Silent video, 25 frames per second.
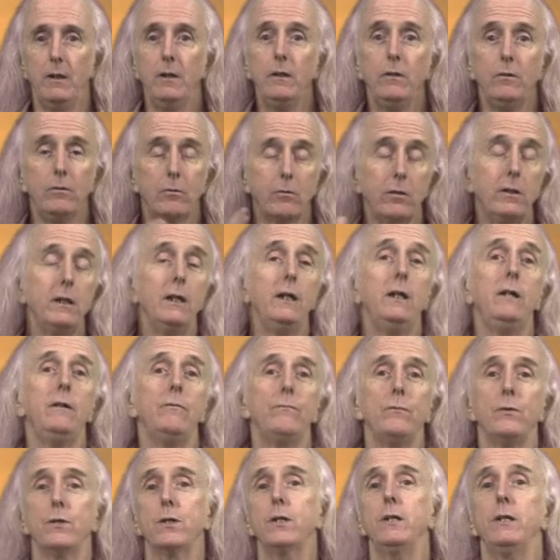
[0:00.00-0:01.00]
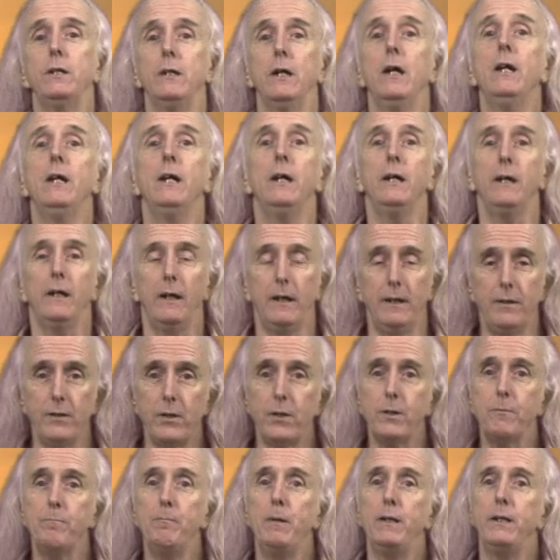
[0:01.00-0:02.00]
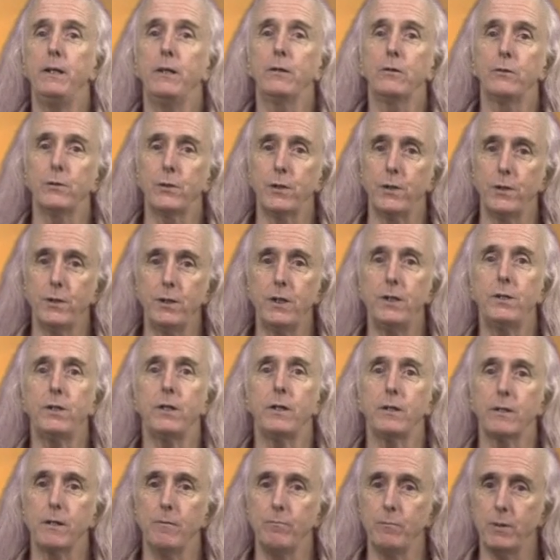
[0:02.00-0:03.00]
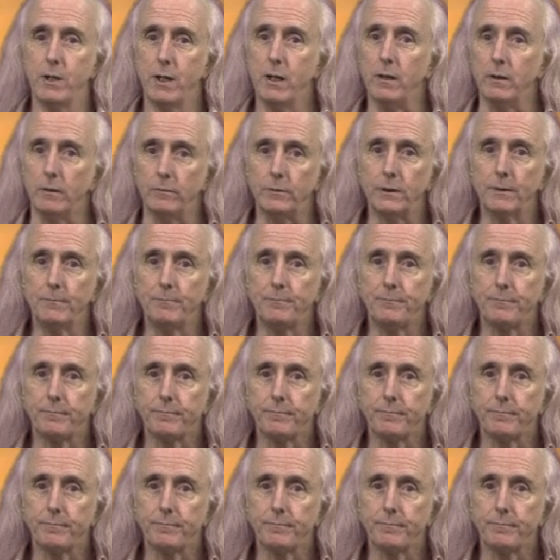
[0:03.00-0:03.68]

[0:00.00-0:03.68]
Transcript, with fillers: You can even see in these medical statistics themselves